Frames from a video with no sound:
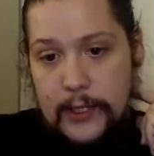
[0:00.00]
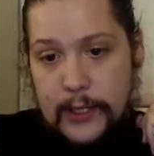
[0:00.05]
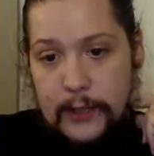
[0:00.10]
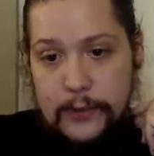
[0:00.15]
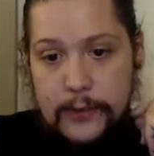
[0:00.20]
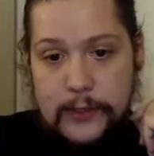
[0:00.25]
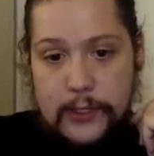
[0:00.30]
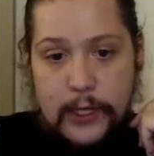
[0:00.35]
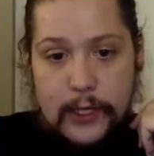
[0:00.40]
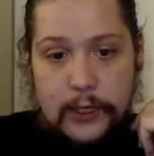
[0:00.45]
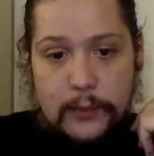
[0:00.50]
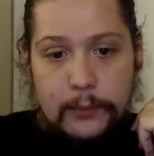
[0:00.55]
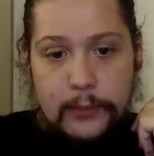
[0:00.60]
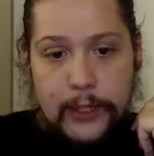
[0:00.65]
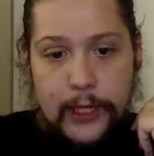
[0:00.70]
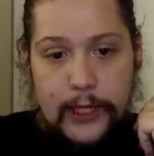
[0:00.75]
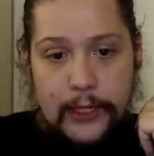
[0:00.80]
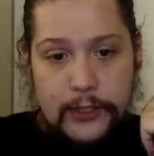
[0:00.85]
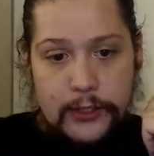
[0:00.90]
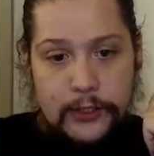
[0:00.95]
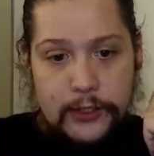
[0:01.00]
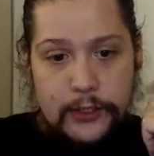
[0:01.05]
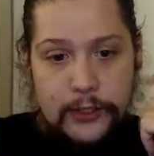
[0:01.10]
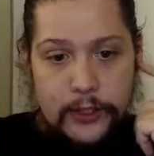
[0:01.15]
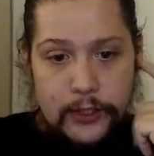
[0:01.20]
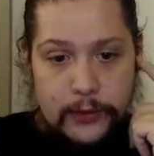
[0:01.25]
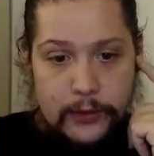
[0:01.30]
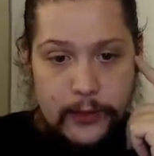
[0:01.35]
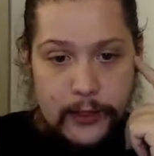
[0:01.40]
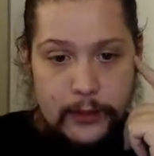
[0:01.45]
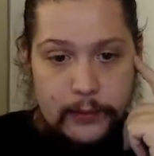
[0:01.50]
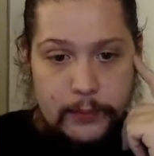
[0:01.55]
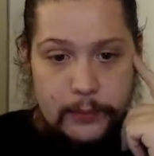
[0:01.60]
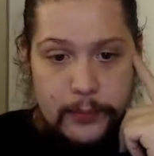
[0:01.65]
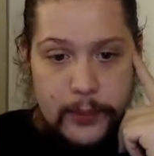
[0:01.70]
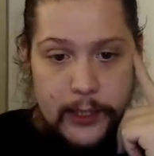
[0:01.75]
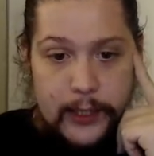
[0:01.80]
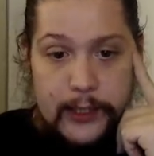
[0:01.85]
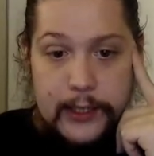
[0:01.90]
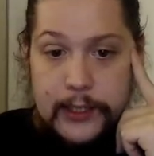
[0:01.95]
He was not obliged to do it,
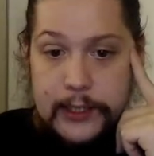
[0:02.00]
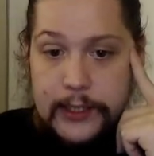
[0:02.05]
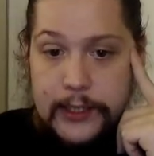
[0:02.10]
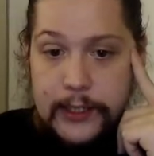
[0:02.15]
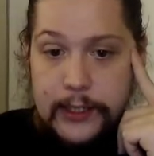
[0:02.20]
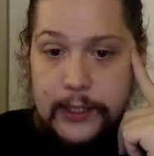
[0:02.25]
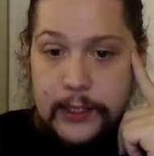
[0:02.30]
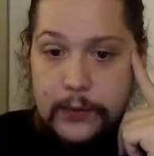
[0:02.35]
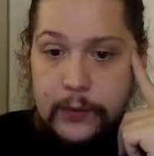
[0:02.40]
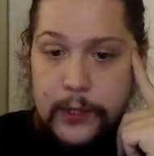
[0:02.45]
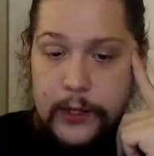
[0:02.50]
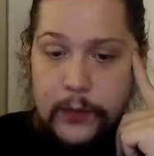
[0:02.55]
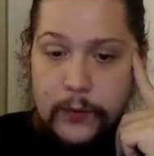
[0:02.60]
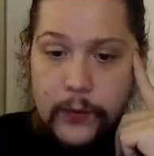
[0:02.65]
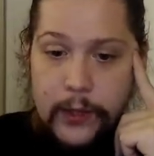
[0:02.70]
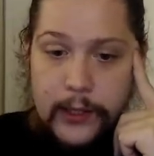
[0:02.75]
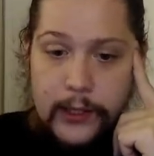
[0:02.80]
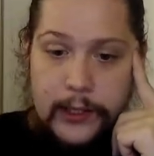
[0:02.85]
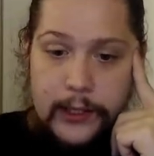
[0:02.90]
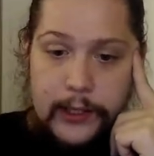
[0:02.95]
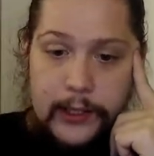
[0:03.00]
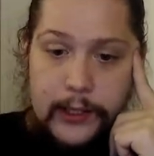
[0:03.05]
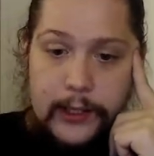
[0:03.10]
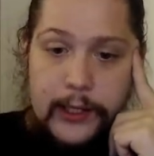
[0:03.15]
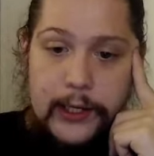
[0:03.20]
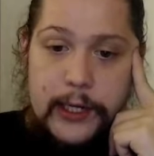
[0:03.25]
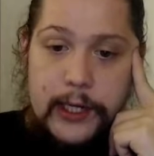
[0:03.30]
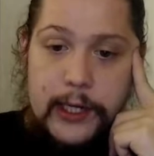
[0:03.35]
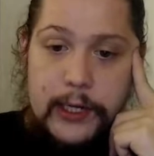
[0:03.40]
but he did it quite willingly.